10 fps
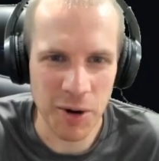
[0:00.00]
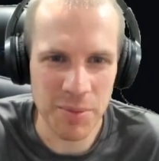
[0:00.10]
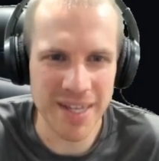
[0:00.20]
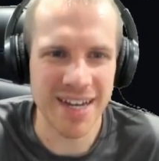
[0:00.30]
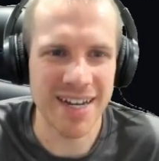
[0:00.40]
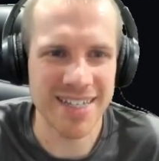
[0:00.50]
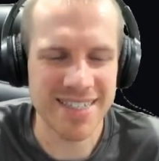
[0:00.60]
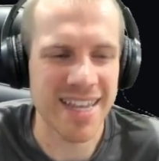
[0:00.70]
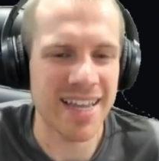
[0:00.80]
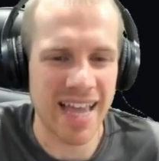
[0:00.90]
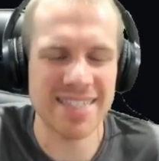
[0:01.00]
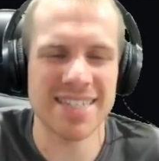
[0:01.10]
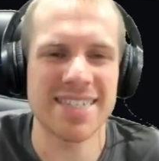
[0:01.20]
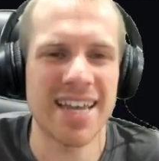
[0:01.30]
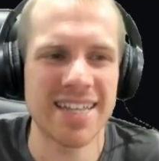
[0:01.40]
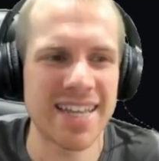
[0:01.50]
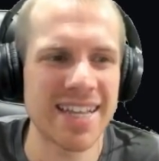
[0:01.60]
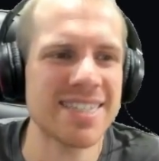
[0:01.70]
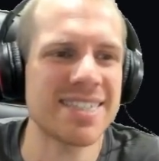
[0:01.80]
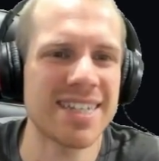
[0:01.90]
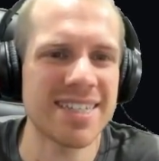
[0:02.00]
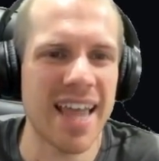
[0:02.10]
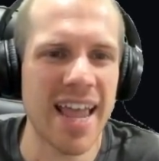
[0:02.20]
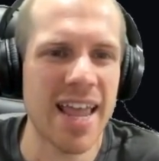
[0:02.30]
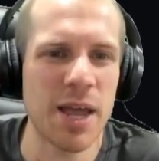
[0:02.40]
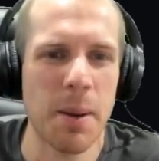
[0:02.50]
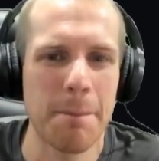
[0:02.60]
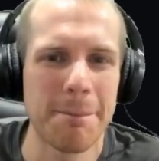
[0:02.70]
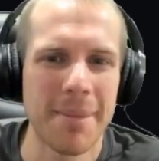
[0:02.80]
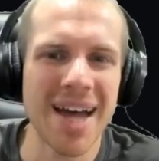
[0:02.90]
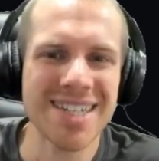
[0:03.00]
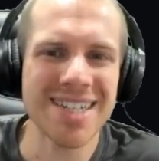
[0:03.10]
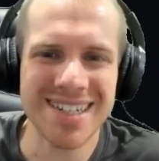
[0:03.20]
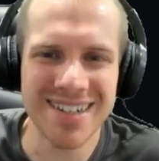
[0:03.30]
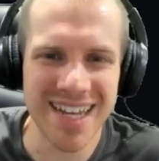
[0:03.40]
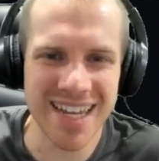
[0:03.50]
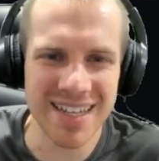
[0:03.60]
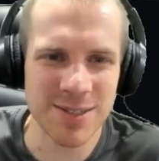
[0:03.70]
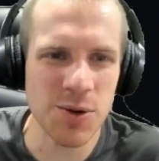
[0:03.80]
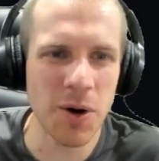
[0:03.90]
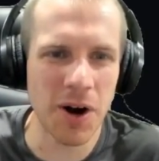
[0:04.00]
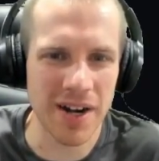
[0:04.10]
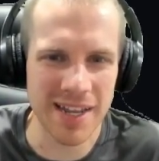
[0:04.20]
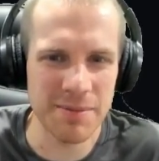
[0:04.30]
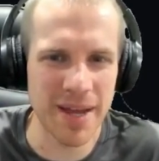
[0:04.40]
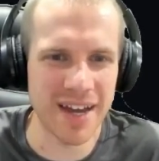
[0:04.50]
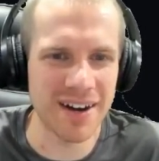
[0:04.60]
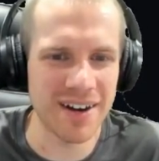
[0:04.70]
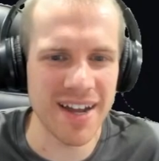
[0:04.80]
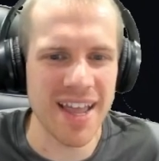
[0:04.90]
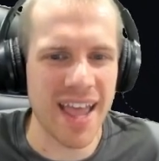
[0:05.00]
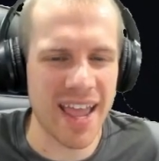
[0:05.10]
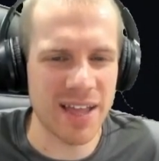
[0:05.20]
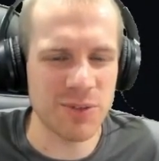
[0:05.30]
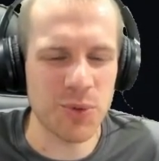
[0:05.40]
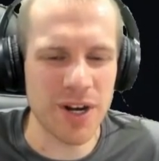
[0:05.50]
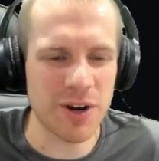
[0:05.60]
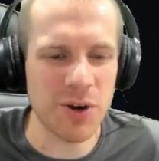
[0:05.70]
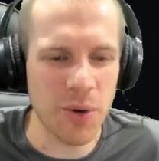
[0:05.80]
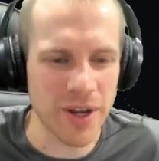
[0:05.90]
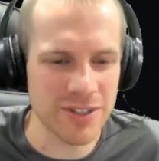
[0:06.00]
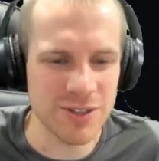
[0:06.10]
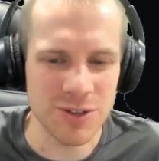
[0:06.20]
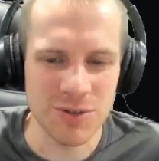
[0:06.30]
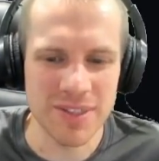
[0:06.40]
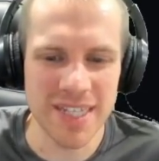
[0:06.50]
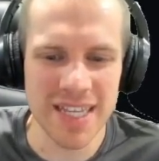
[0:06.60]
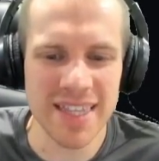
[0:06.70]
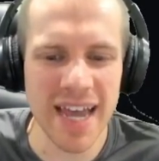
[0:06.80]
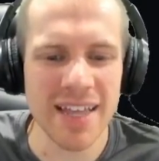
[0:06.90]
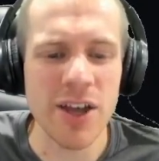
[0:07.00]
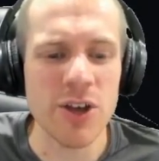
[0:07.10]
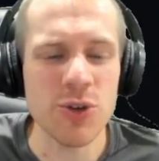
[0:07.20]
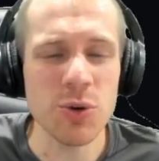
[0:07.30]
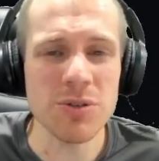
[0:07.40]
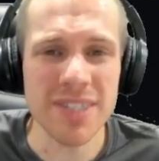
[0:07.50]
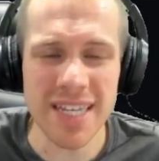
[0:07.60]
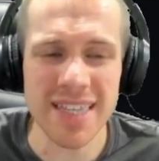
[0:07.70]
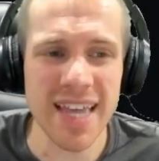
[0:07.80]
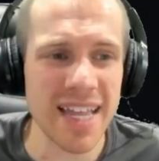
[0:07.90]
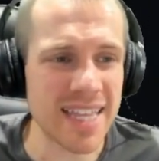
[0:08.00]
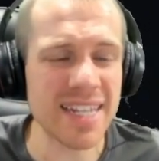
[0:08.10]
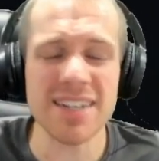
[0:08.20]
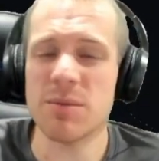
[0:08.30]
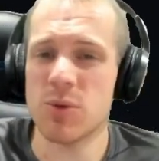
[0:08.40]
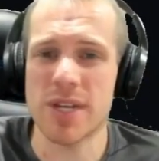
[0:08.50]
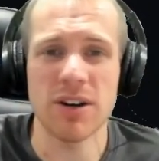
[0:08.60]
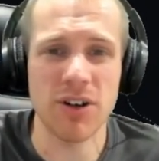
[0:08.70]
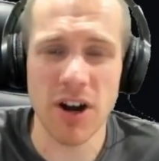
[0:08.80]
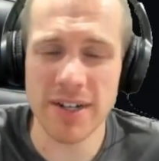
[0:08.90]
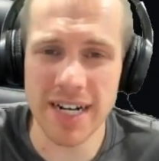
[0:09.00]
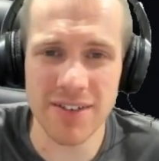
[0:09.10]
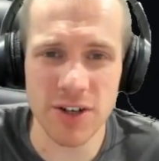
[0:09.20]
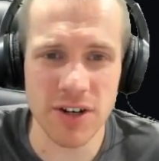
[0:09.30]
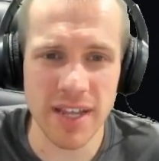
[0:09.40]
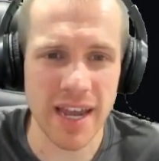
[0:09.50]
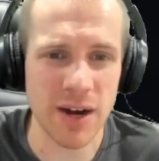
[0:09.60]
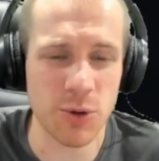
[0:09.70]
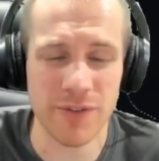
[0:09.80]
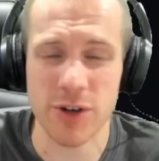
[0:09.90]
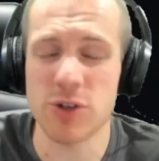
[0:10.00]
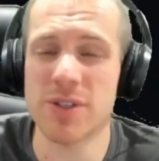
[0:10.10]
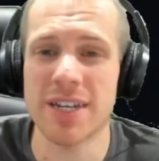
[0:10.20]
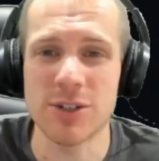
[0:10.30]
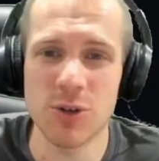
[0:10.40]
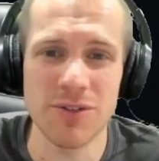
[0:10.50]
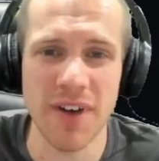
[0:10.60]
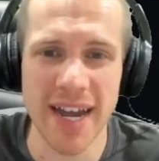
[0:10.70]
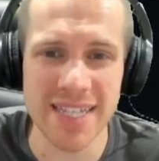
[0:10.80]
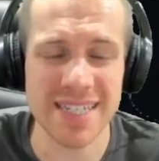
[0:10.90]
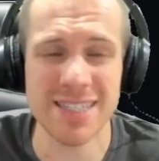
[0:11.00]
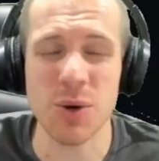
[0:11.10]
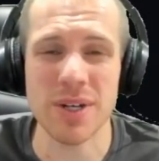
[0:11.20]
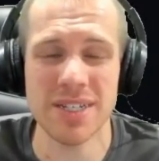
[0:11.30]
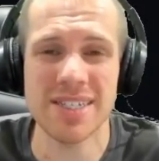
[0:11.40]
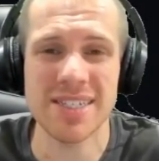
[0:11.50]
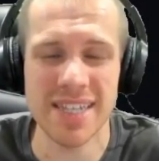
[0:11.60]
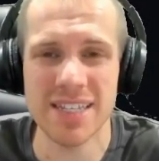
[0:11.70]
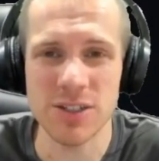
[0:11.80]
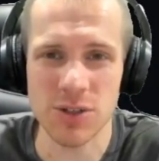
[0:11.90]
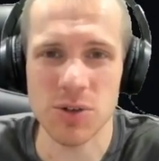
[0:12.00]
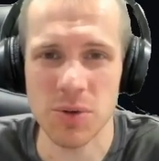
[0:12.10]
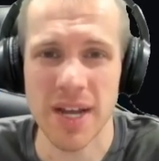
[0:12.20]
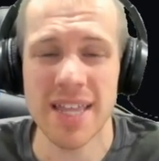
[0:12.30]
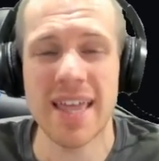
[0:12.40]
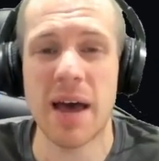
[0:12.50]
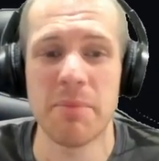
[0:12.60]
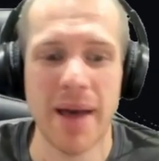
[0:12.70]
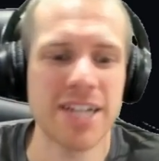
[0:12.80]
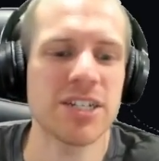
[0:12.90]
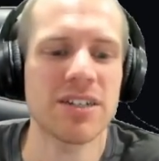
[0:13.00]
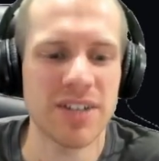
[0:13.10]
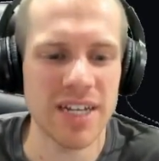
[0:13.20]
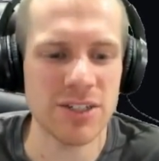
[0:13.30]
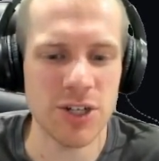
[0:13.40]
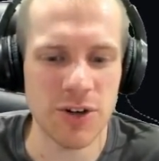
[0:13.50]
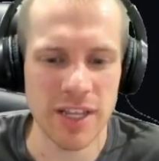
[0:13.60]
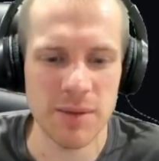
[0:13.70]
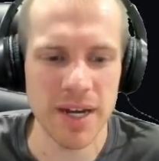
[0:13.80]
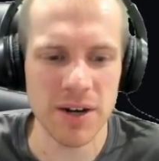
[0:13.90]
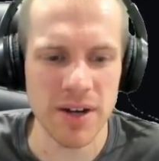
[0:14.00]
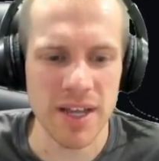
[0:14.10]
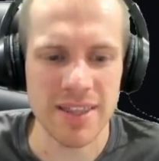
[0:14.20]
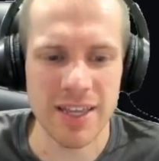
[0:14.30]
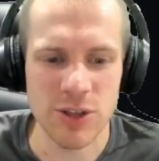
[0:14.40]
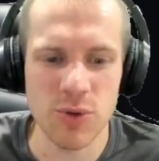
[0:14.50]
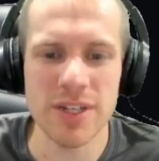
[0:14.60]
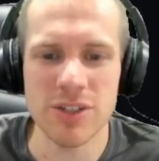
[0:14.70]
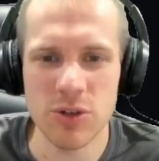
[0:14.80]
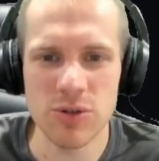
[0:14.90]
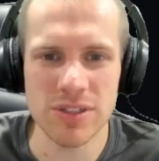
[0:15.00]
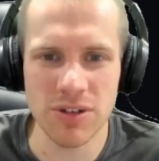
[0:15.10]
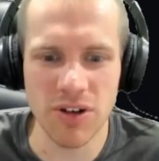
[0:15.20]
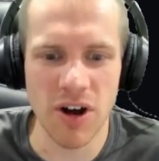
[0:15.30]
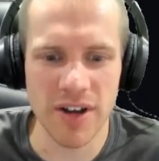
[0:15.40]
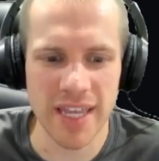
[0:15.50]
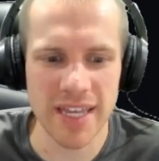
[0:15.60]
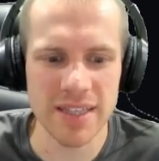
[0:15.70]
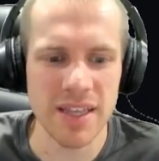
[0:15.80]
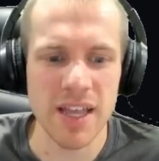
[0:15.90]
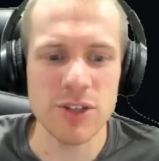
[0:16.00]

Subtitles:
because, as it said, it has sent a magic link to our email, and we are going to need that. You will need that anytime you get logged out of your account, or if you're using a new device, it's going to send you that magic link to your email that you can use to log in.